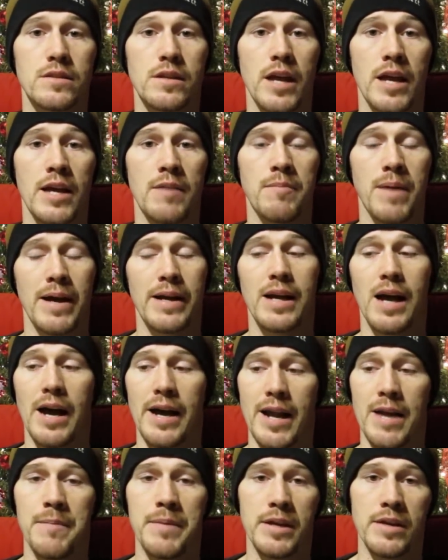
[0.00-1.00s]
And by
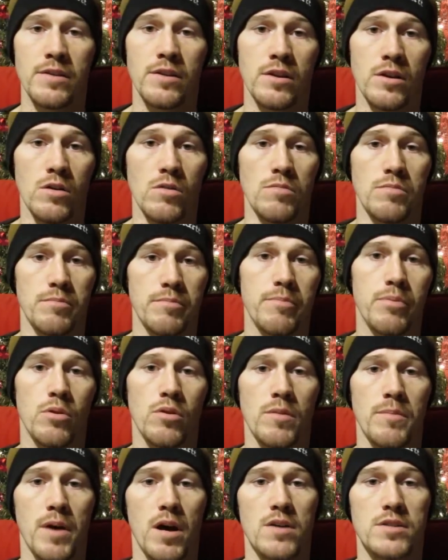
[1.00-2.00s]
kite, I mean, you know,
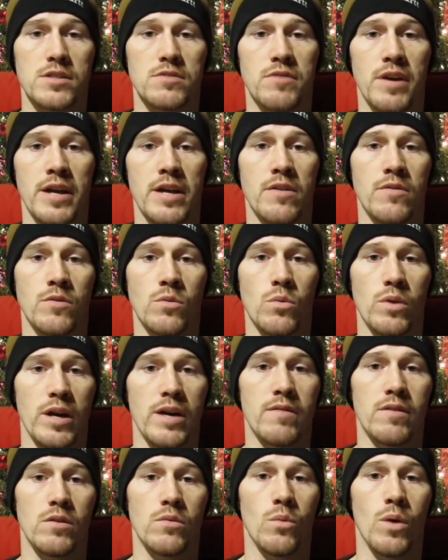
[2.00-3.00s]
pull the boss around or
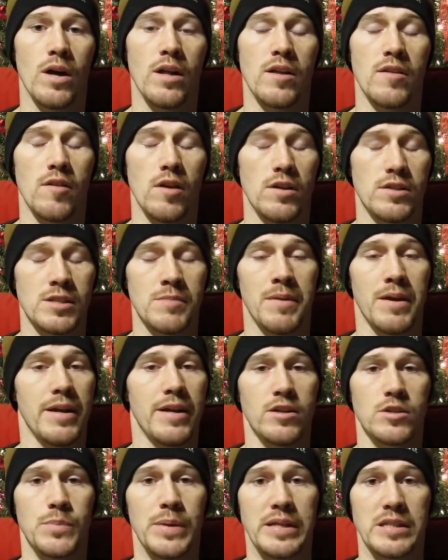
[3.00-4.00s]
whatever while somebody
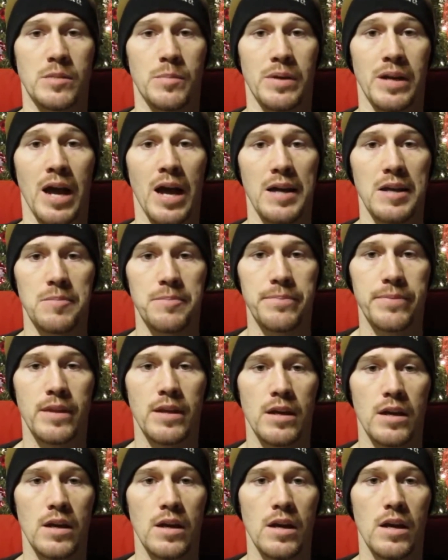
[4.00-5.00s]
else picks up an item.
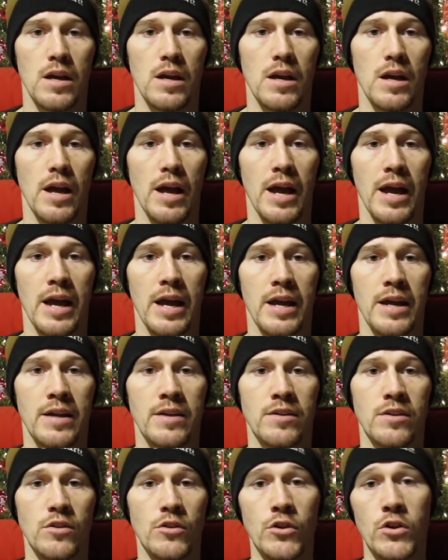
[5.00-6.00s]

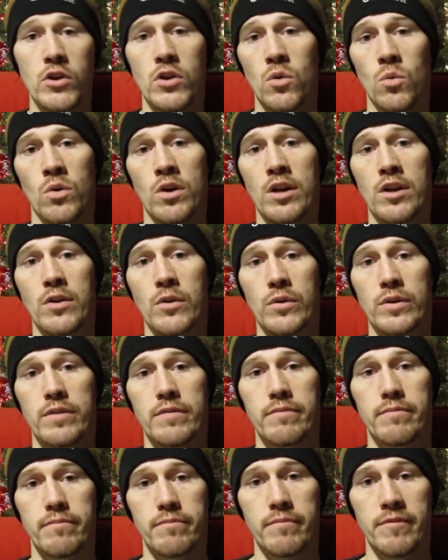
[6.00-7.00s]
And you don't want to do
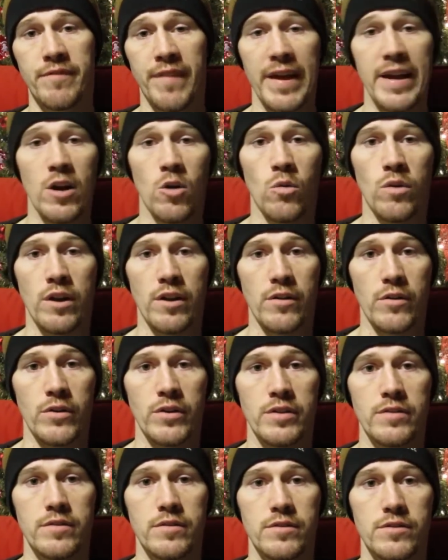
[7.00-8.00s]
it. They don't want to do
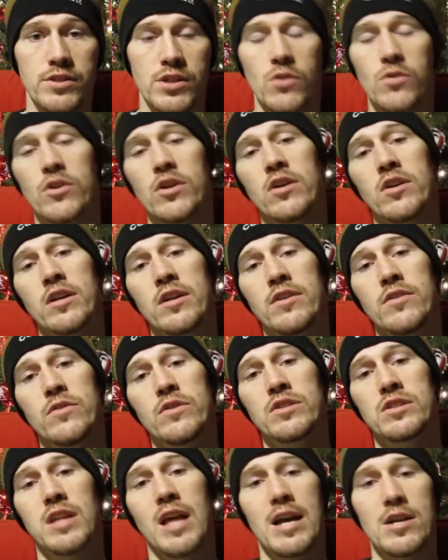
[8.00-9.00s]
it. So you're going to do
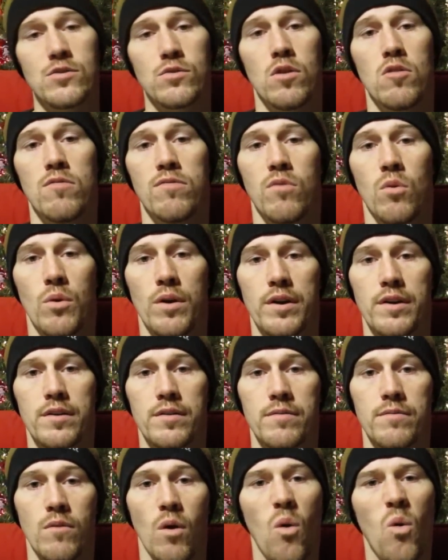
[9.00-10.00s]
a slash roll for it.
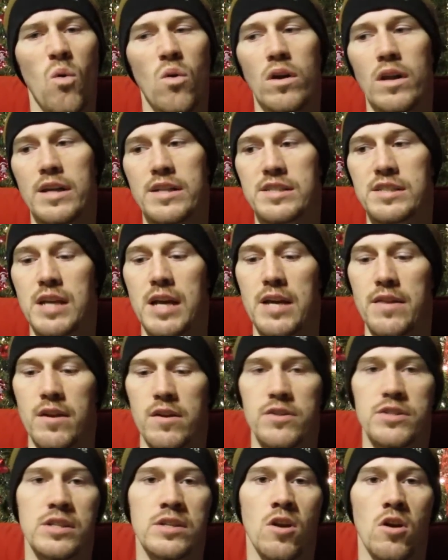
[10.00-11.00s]
Or let's say
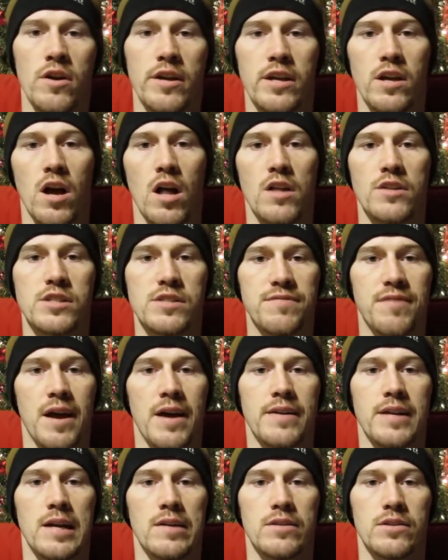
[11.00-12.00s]
there's an archaeology
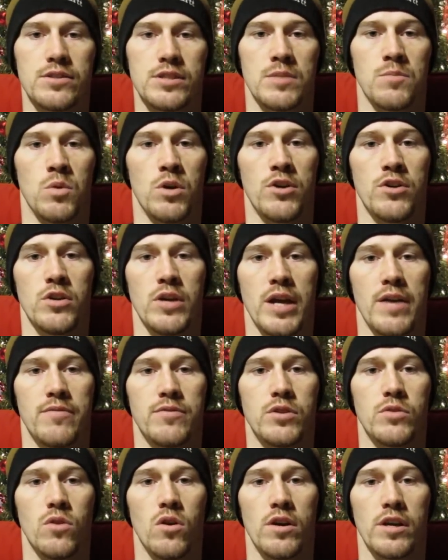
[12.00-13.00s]
find out there somewhere and you have
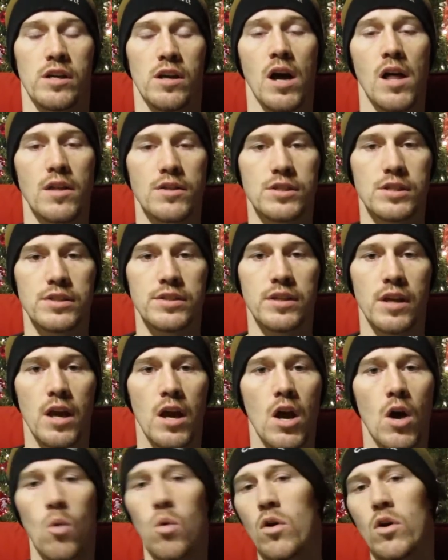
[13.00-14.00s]
2 archaeologists.
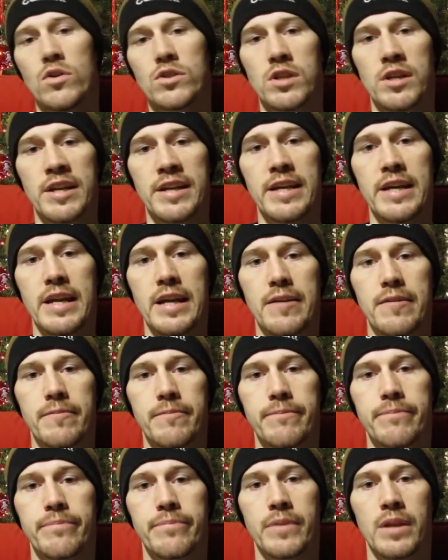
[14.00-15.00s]
Well, who's going to get it?
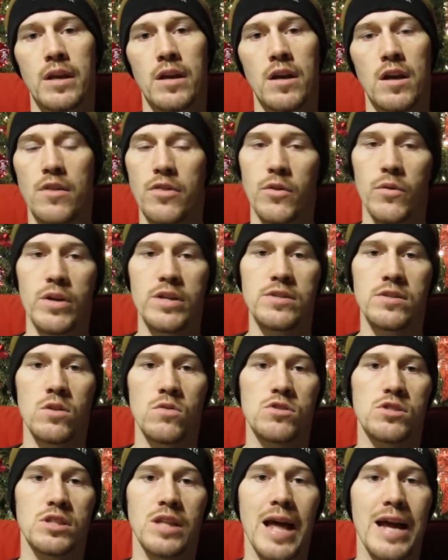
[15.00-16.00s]
There is
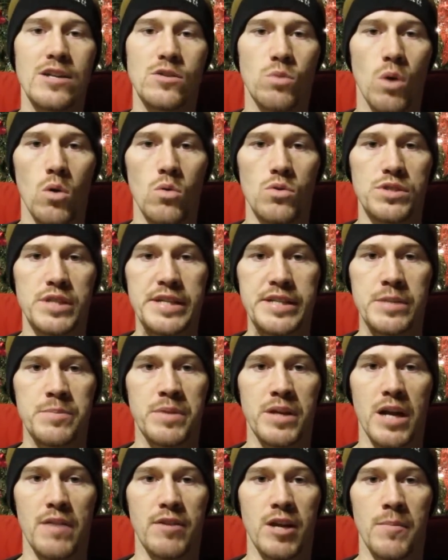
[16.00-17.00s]
no slash roll system
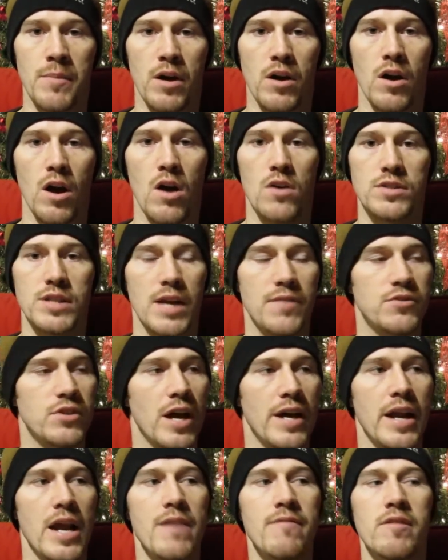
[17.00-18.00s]
that I've come across. I've
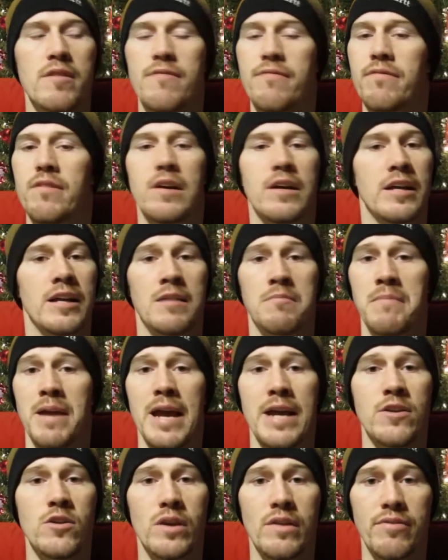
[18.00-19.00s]
tried every fucking
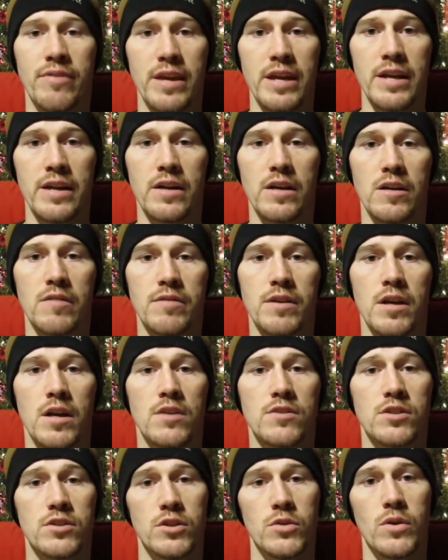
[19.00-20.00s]
command you can think of
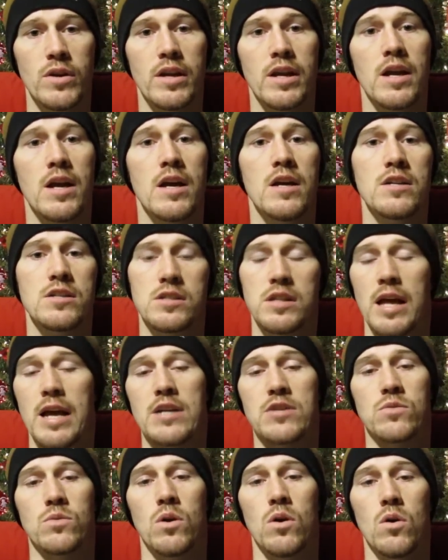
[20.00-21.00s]
to do it.
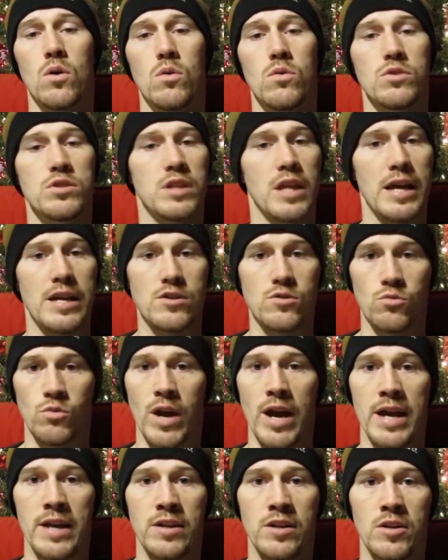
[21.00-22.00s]
Slash roll, slash
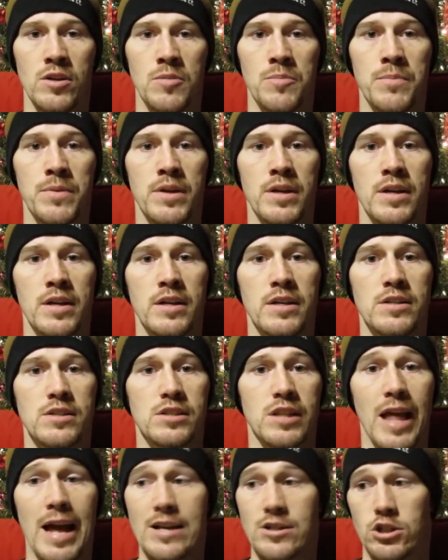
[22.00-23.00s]
random,
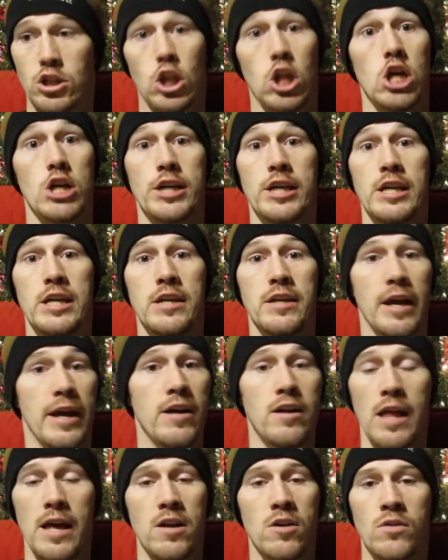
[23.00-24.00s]
slash lucky.
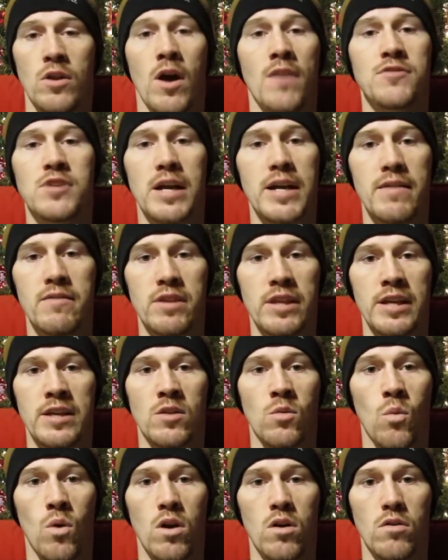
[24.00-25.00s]
Hell, I don't know. I've tried everything in
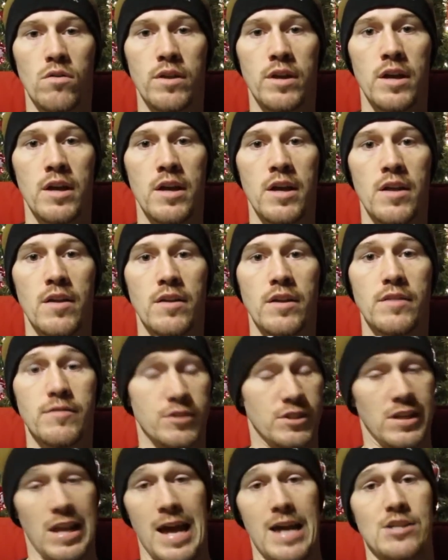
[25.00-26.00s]
the world.
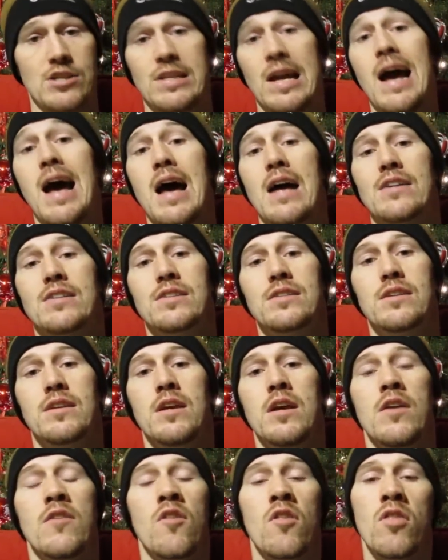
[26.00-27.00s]
Slash dice.
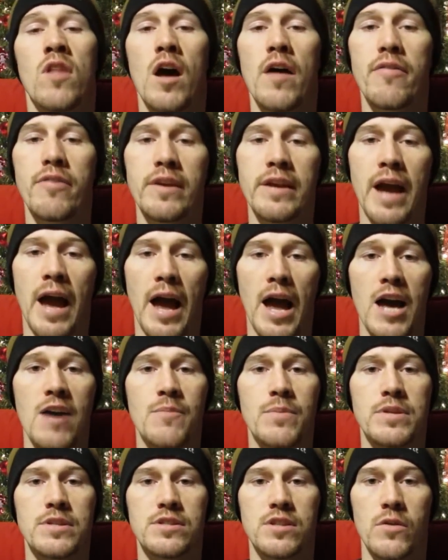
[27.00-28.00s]
Nothing
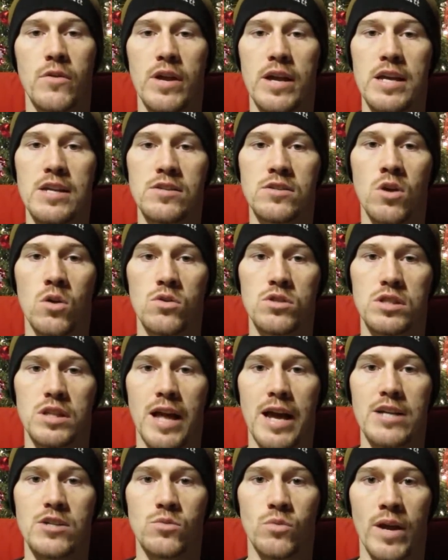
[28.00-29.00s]
happens. There is no
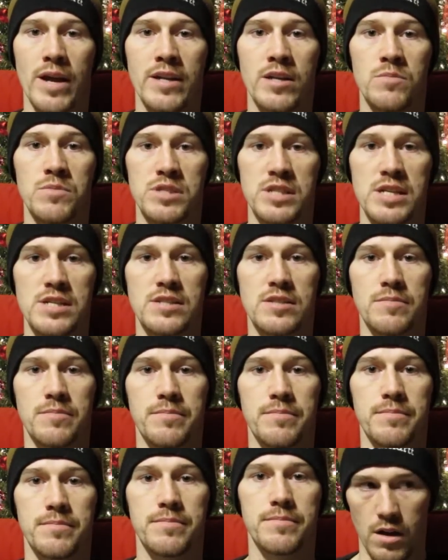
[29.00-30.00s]
slash random system.
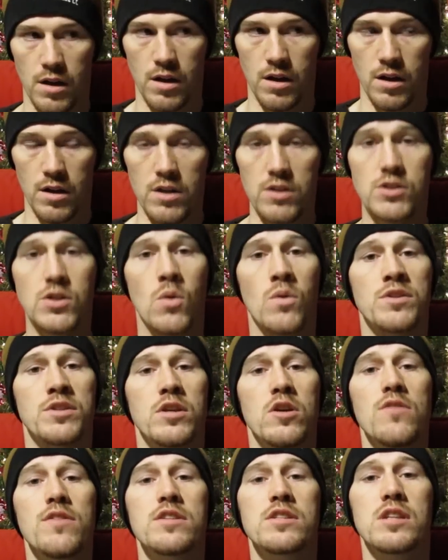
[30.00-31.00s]
So
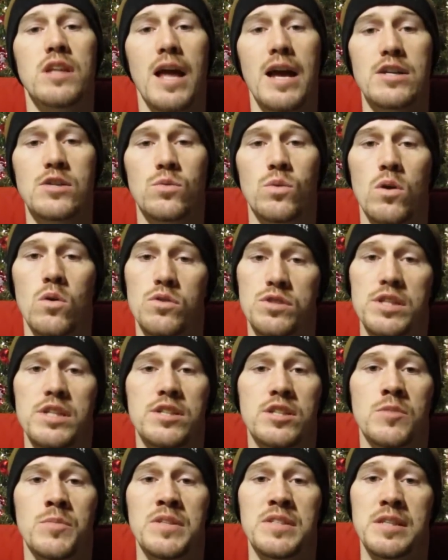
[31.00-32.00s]
until the slash roll
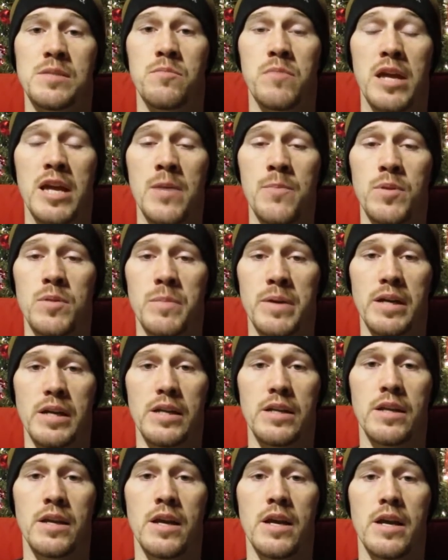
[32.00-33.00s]
system is
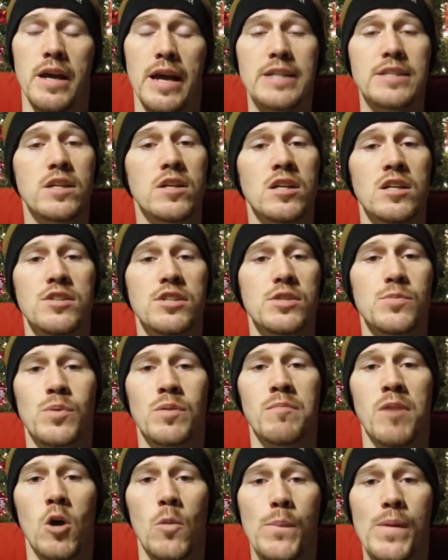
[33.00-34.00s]
implemented, it's going to just
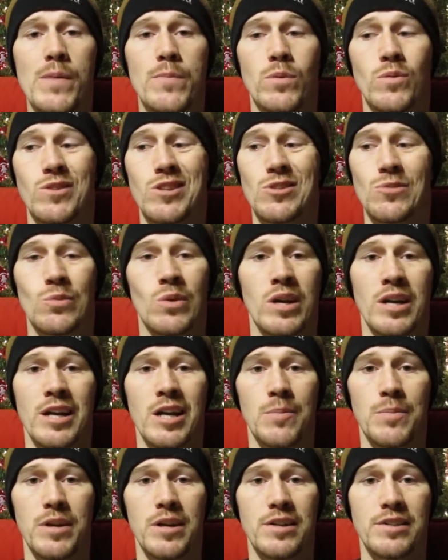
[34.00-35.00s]
promote people just running
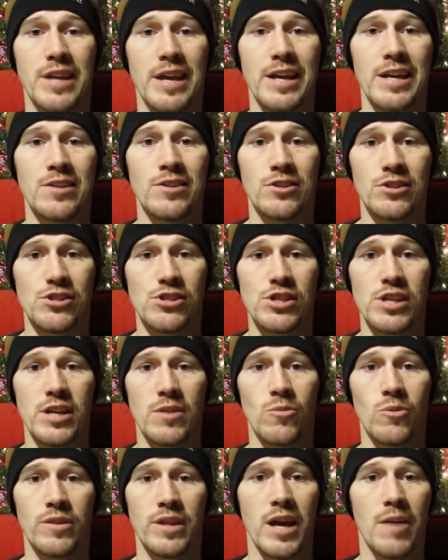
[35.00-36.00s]
up there and taking your
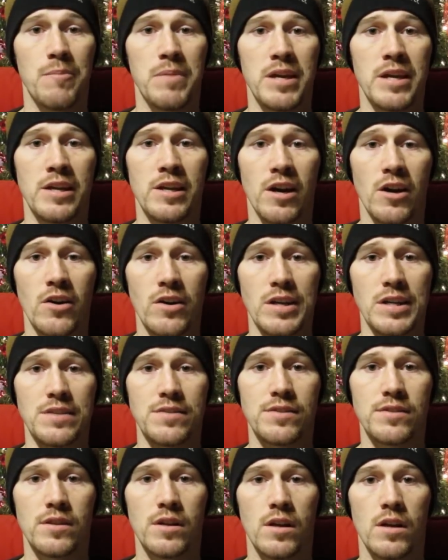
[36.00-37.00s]
shit without being
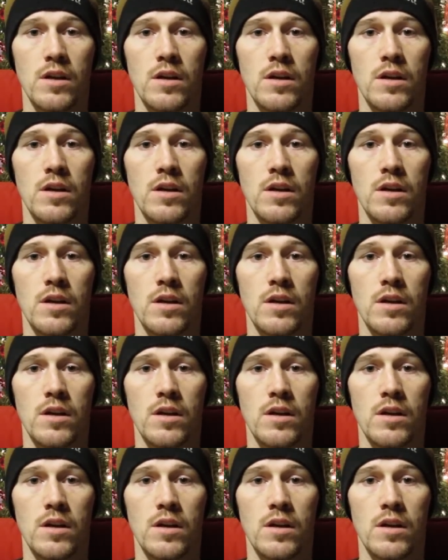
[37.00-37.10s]
courteous.